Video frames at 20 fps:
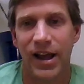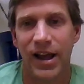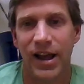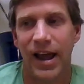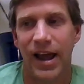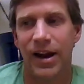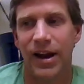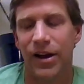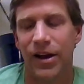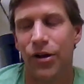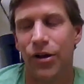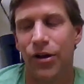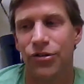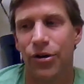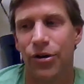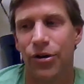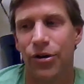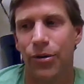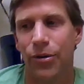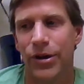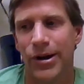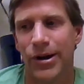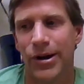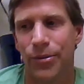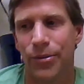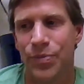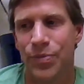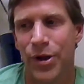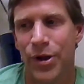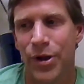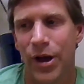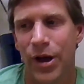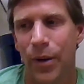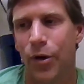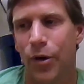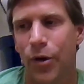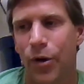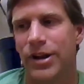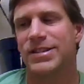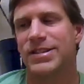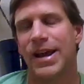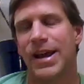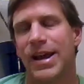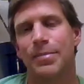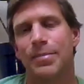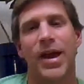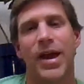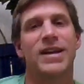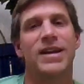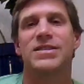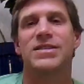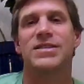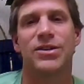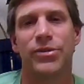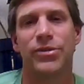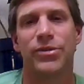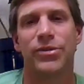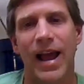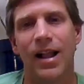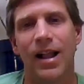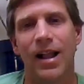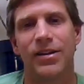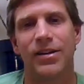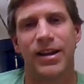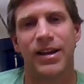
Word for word: And I also, you know, I want to stay based in reality.